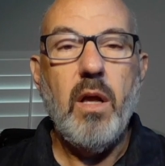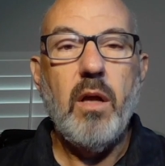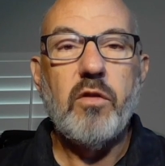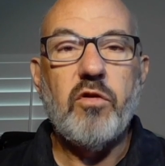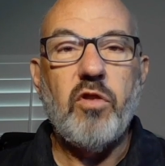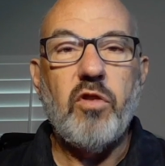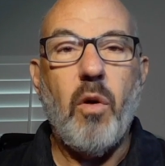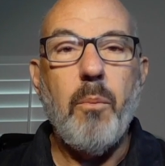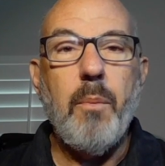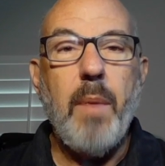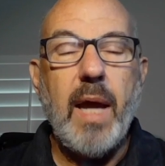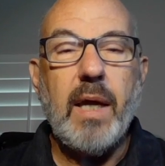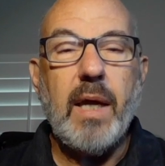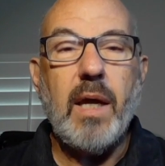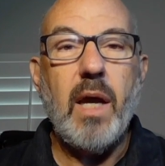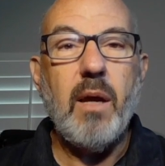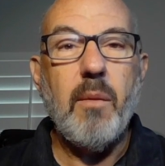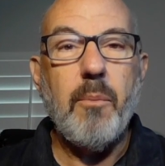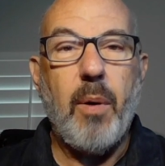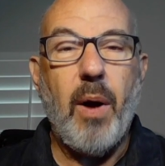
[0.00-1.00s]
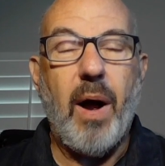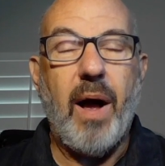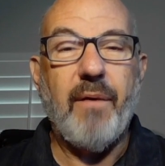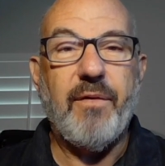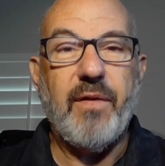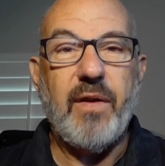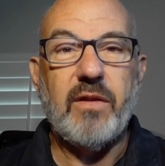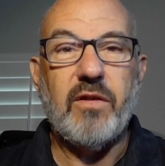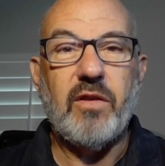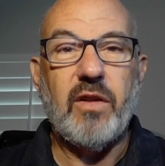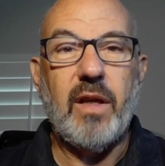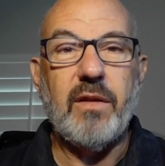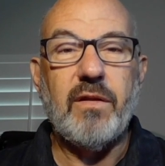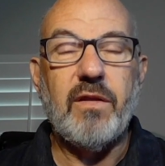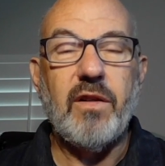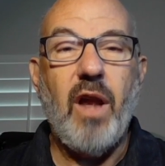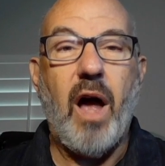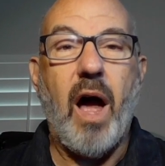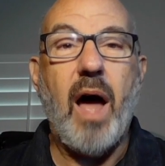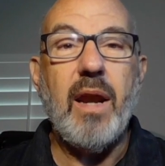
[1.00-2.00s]
So making profits
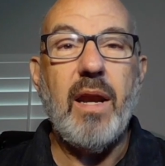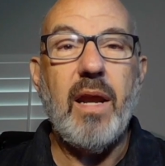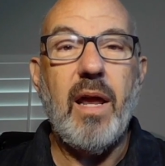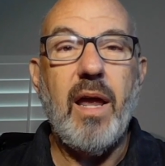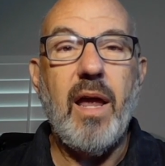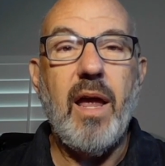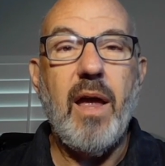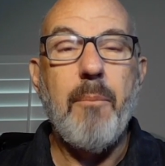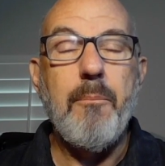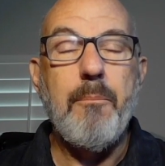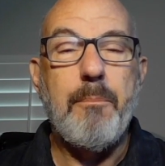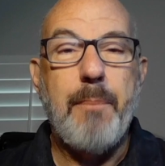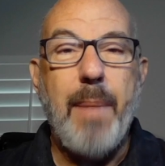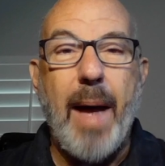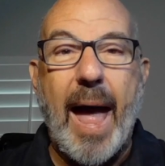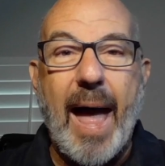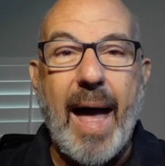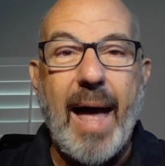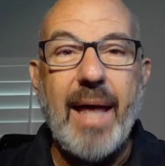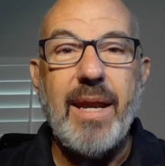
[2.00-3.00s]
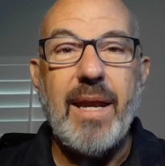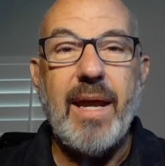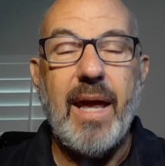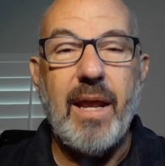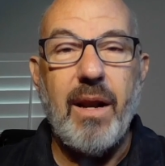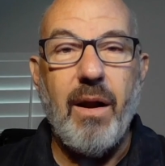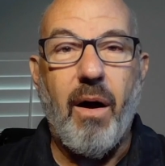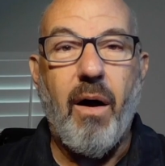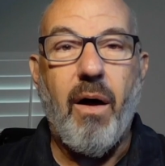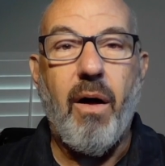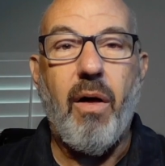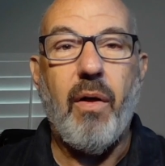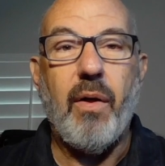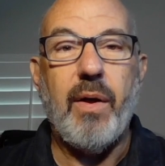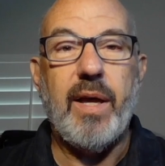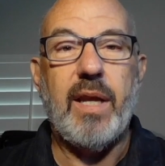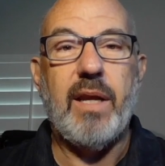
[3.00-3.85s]
is not bad at all.